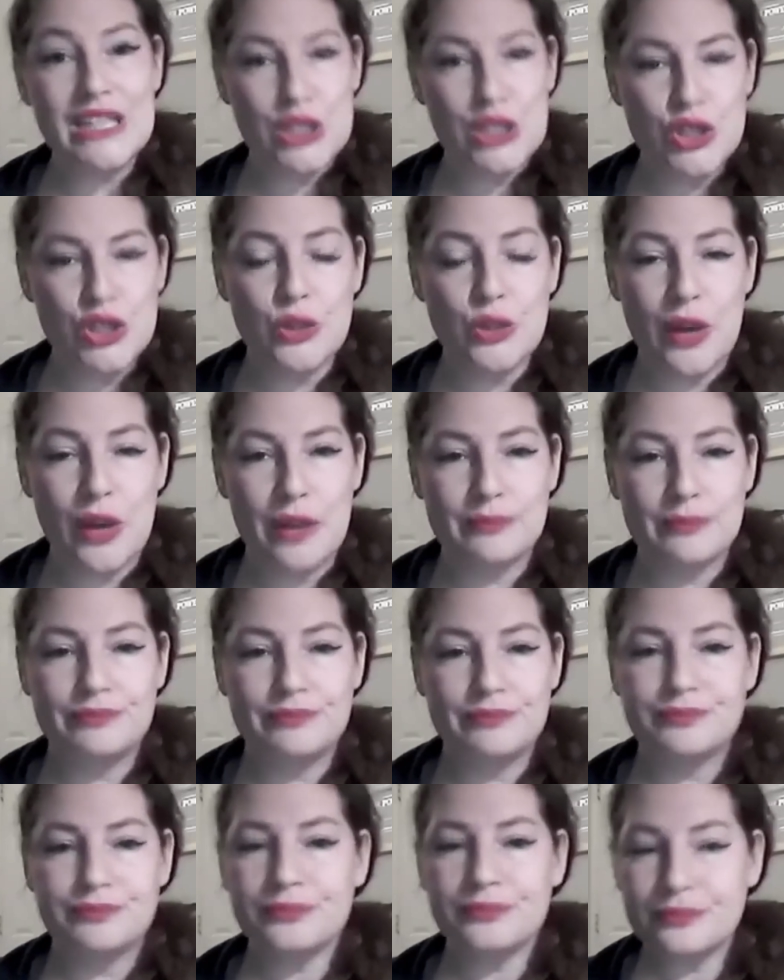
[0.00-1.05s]
to do it.
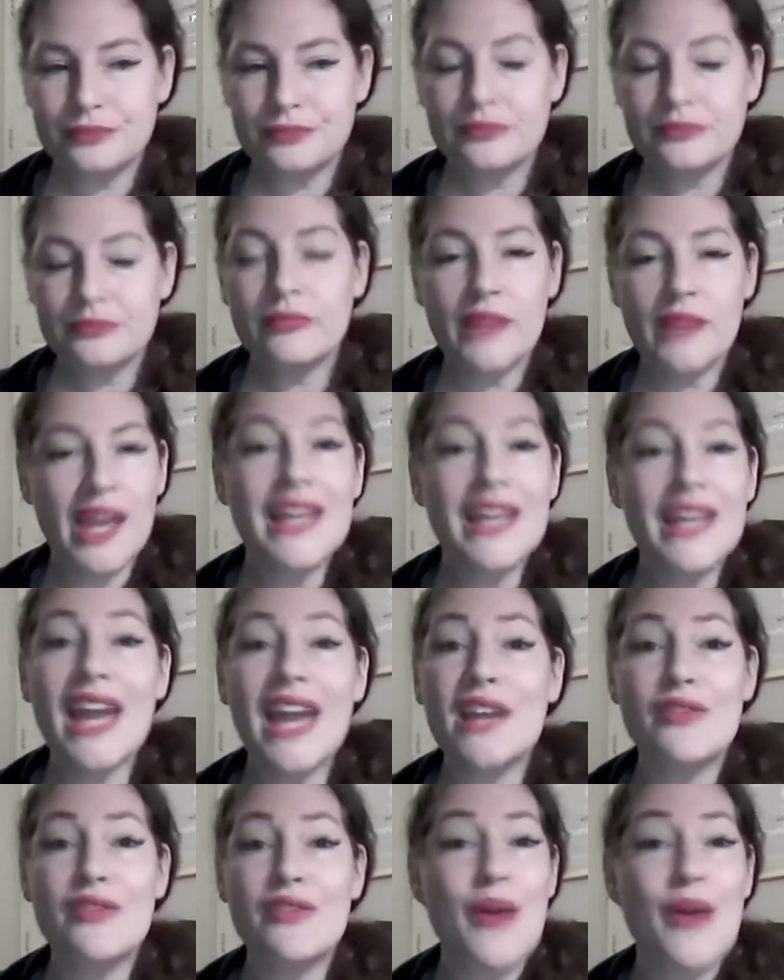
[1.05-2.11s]

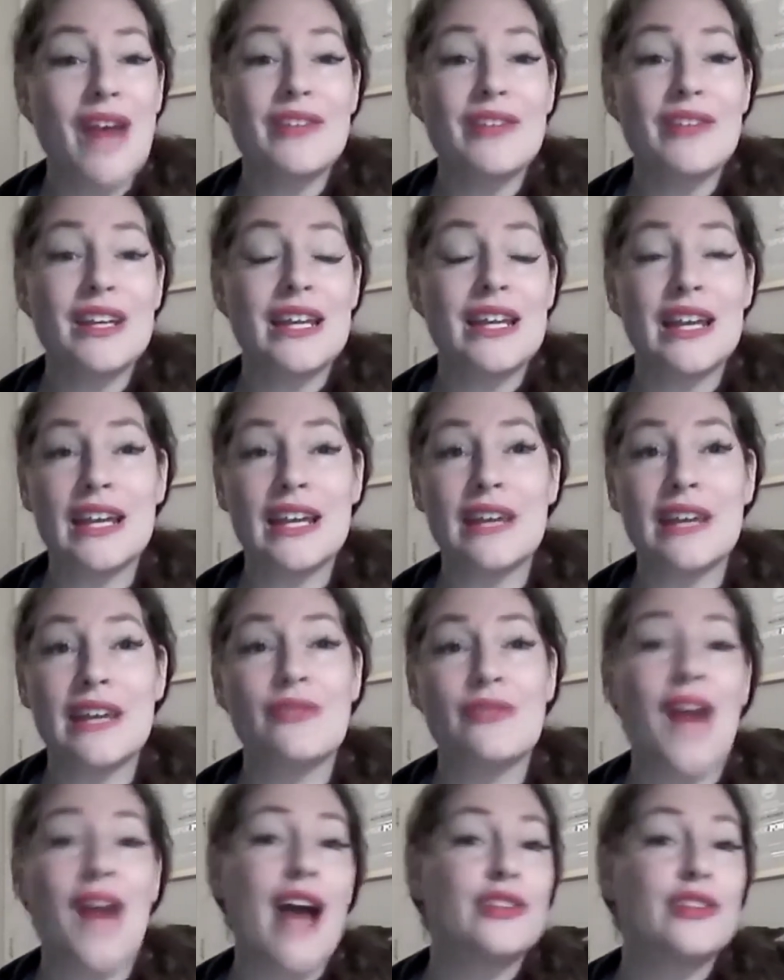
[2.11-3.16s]
Again, if you haven't
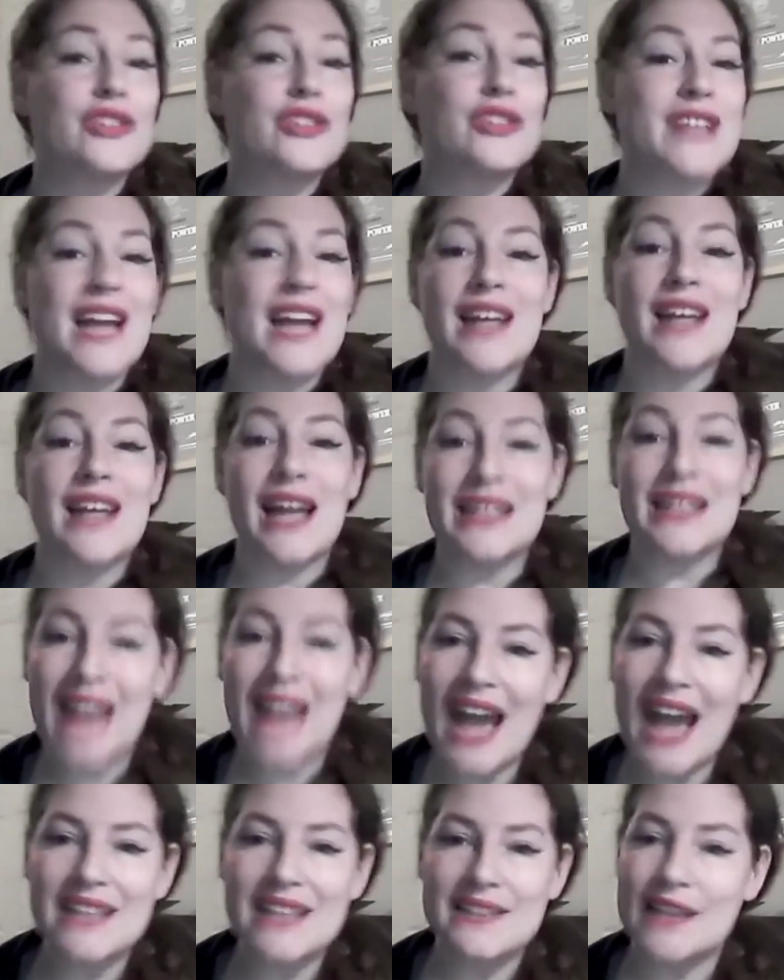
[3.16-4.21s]
filed your
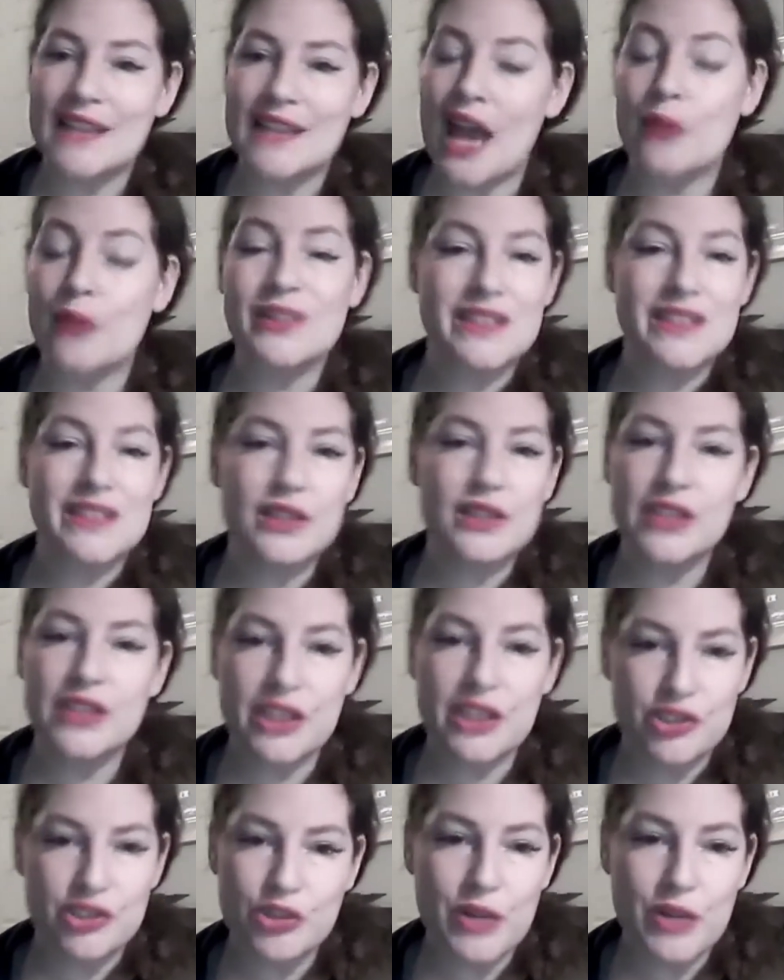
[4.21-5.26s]
1099s yet, we still need
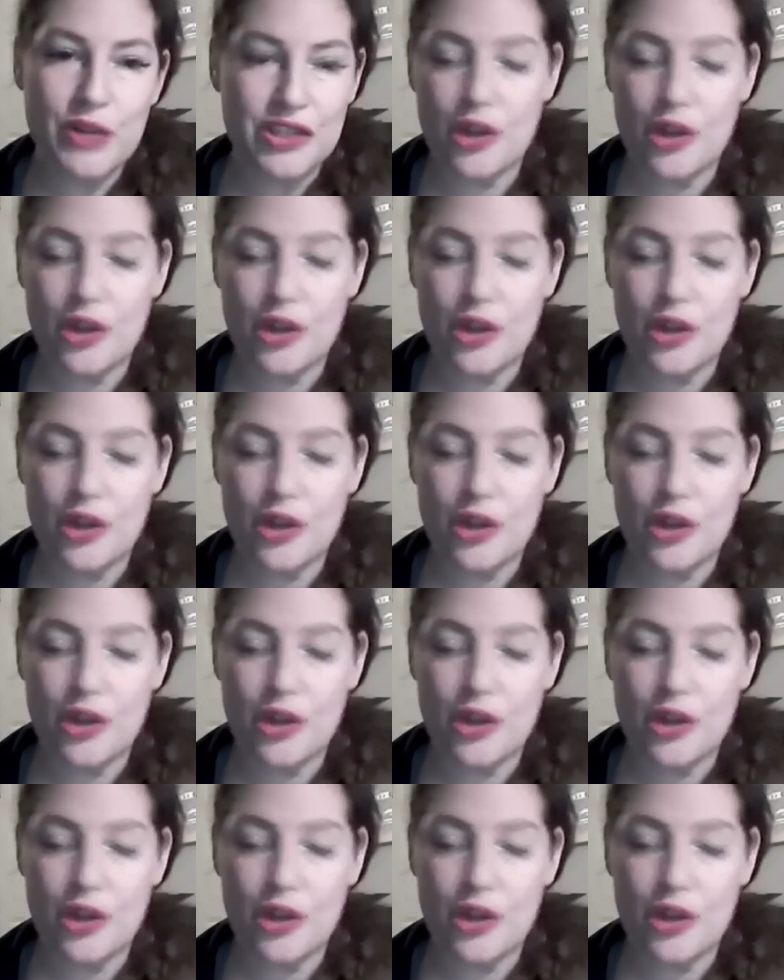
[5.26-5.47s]
to do it.